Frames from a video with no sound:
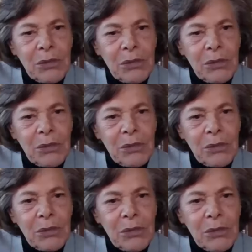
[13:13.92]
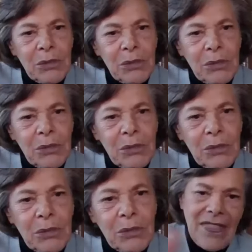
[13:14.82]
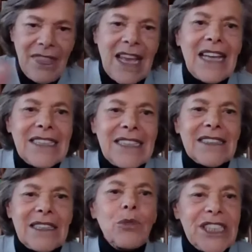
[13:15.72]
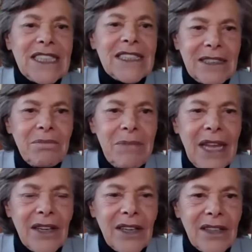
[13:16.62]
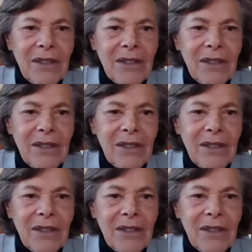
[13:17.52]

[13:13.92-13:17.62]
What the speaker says: doing it from the context in which it's embedded,